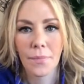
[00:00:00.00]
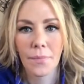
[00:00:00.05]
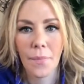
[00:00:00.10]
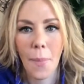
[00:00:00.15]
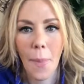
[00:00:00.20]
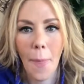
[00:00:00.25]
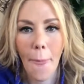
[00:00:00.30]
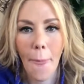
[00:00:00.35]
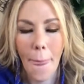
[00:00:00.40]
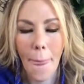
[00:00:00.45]

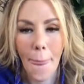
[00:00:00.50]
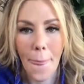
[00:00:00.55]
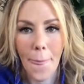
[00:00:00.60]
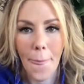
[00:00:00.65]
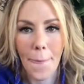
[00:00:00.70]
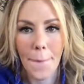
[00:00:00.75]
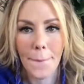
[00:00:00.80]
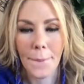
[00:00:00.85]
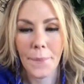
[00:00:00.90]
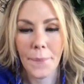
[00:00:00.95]

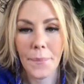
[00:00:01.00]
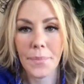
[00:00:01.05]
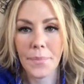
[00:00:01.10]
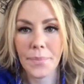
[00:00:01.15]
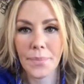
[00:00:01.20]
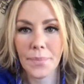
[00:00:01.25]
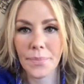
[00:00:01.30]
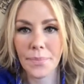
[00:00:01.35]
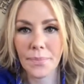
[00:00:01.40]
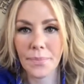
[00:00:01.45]

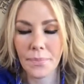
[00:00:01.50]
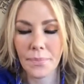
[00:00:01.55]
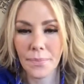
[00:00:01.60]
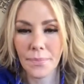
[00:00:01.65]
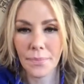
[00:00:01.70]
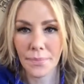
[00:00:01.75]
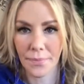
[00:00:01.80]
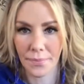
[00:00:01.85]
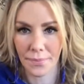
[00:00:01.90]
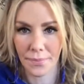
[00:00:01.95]

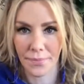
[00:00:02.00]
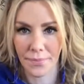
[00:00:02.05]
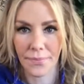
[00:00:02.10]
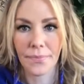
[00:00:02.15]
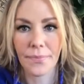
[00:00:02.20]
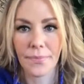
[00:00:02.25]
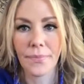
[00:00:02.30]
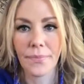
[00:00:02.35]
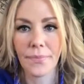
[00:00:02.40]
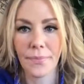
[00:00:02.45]

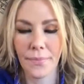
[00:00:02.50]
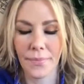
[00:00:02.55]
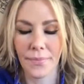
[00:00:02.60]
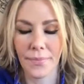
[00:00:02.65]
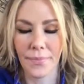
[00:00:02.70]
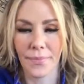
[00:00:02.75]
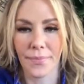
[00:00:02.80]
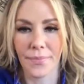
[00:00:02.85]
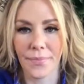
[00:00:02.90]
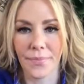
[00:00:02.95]

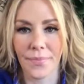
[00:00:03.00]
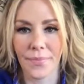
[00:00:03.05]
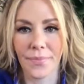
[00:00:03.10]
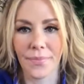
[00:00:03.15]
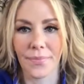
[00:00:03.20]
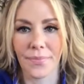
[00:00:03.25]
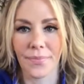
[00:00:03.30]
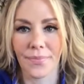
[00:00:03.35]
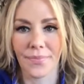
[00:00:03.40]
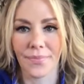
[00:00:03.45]

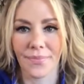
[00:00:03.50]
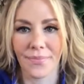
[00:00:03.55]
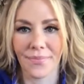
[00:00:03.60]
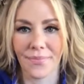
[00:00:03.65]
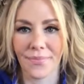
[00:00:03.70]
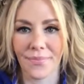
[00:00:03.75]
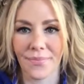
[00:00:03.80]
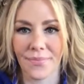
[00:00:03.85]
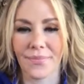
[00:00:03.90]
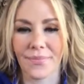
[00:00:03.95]

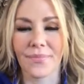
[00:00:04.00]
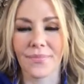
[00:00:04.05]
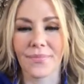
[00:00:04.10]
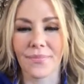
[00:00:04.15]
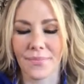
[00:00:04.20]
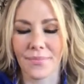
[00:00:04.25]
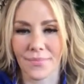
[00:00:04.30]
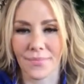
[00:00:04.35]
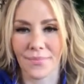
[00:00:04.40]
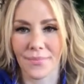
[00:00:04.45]

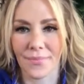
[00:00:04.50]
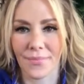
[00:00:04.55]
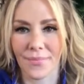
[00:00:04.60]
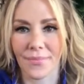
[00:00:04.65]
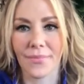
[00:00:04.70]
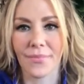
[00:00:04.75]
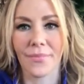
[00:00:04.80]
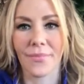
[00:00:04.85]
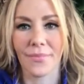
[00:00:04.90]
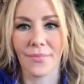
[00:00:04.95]

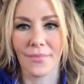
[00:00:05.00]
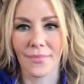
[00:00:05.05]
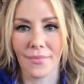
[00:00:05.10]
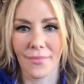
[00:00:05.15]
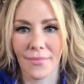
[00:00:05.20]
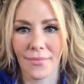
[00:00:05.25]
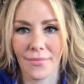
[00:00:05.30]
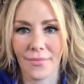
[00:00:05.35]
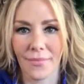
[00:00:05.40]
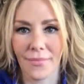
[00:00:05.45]

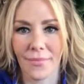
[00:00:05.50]
The person shown says nothing.